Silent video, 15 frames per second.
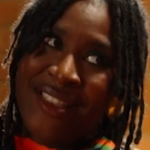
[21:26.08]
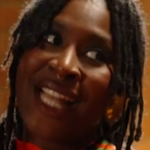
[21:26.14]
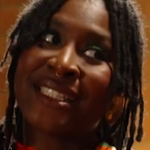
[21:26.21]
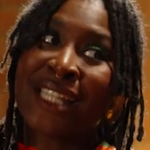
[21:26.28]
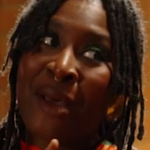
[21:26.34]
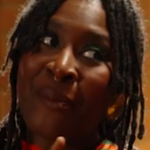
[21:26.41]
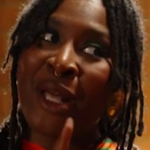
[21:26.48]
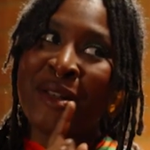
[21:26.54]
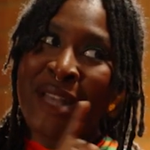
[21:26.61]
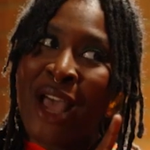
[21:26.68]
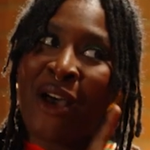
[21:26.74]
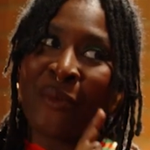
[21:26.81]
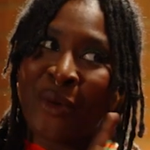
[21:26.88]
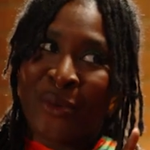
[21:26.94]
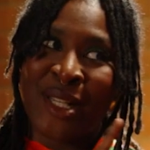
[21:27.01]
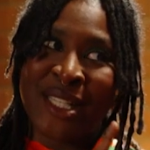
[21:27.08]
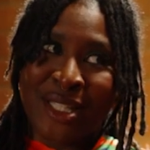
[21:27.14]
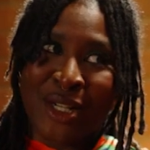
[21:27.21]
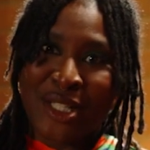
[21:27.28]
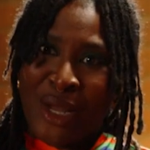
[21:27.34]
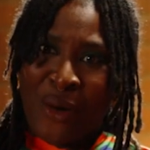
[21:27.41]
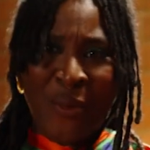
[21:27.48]
Now I'm gonna
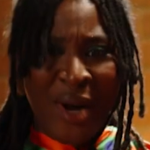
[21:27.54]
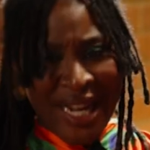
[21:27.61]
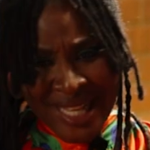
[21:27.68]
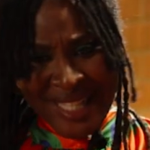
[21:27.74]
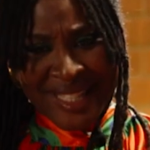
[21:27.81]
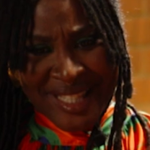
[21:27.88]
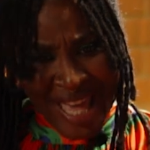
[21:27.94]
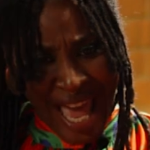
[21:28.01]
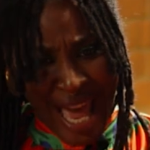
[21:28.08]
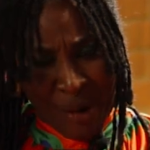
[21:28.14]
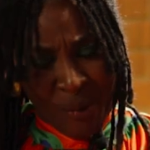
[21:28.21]
research, like, what is that?